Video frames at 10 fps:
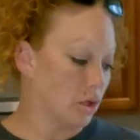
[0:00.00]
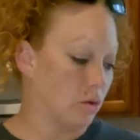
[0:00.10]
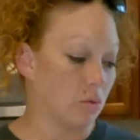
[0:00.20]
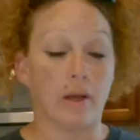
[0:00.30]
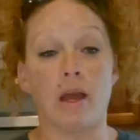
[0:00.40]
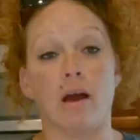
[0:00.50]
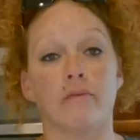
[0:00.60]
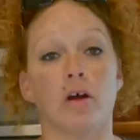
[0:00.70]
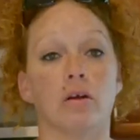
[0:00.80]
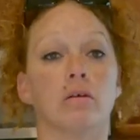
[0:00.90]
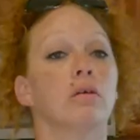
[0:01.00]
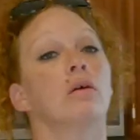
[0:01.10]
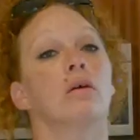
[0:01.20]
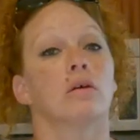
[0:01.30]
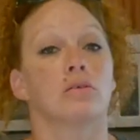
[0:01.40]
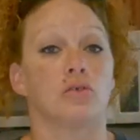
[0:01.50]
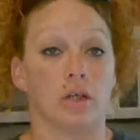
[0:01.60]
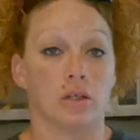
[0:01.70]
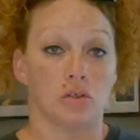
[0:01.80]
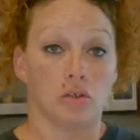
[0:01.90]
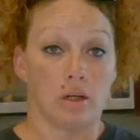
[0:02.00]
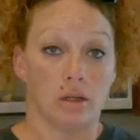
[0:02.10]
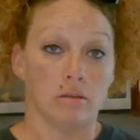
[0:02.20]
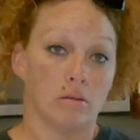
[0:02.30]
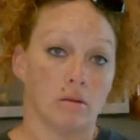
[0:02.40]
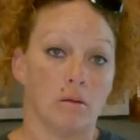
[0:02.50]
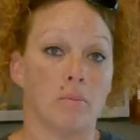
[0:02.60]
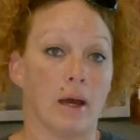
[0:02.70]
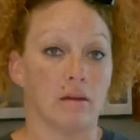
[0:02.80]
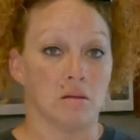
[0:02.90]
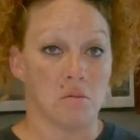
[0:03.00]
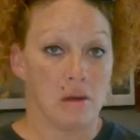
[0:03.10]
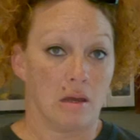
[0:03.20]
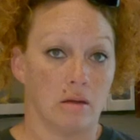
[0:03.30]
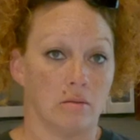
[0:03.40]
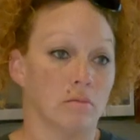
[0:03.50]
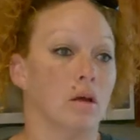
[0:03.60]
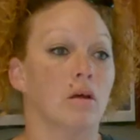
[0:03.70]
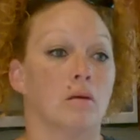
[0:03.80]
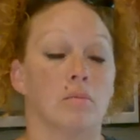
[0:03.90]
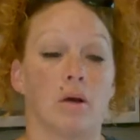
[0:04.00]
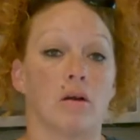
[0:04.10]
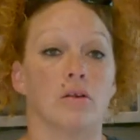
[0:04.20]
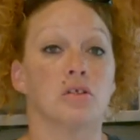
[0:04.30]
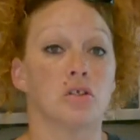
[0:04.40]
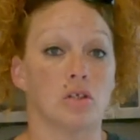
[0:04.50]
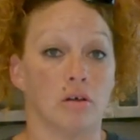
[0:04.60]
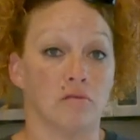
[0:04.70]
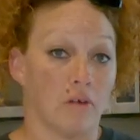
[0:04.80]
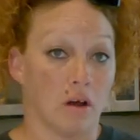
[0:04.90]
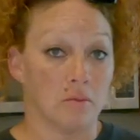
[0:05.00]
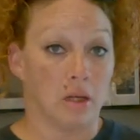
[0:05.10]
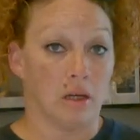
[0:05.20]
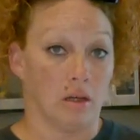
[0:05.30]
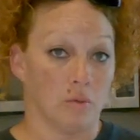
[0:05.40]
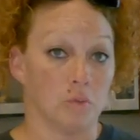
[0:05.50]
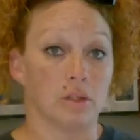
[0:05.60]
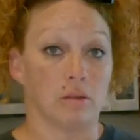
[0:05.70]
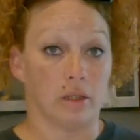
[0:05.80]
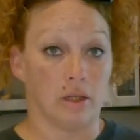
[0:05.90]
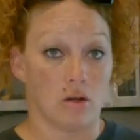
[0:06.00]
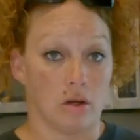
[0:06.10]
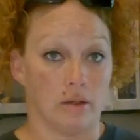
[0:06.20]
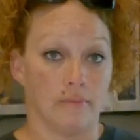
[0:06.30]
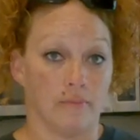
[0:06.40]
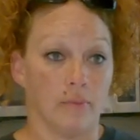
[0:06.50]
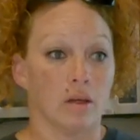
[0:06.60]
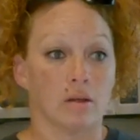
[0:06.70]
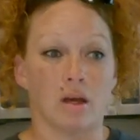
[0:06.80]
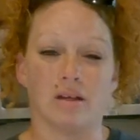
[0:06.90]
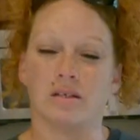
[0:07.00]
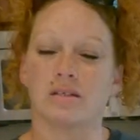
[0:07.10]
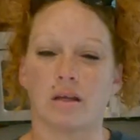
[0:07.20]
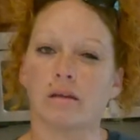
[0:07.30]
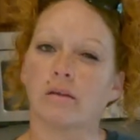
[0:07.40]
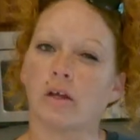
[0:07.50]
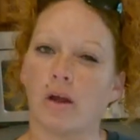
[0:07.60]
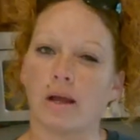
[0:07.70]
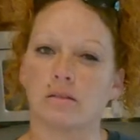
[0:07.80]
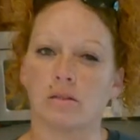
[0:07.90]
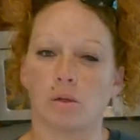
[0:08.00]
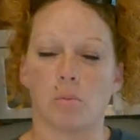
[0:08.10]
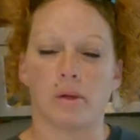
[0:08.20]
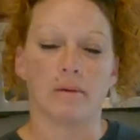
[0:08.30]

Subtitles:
so we have our chicken shredded, back in the pan, back on the stove on medium with the lid on, kind of slightly cracked a little